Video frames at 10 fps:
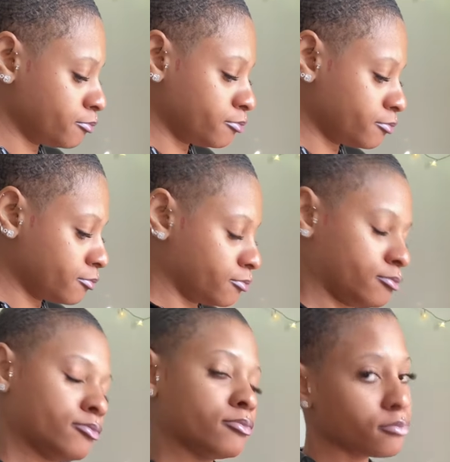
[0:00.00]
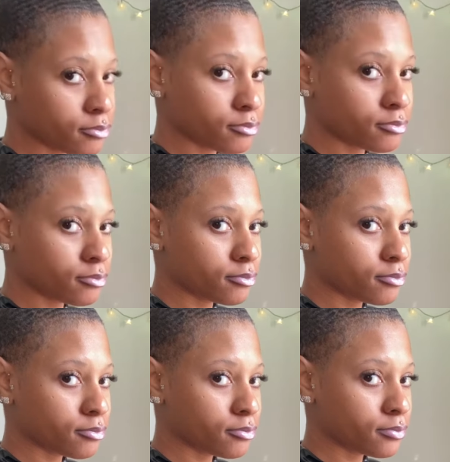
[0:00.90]

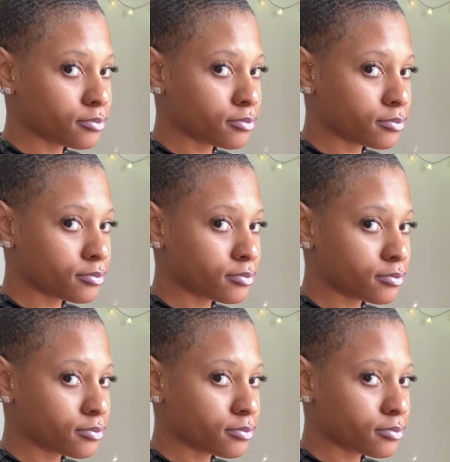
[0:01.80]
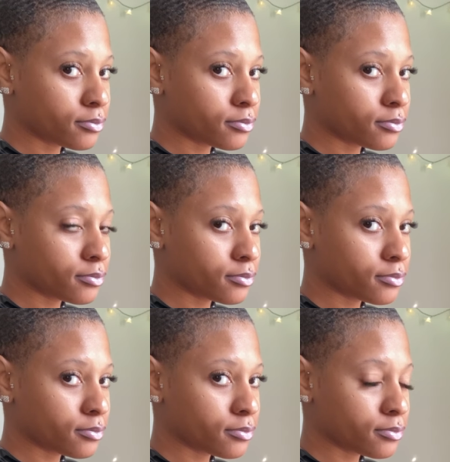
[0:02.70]

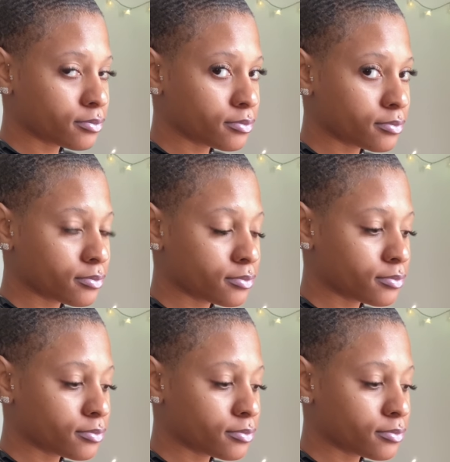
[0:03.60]
(no one is talking)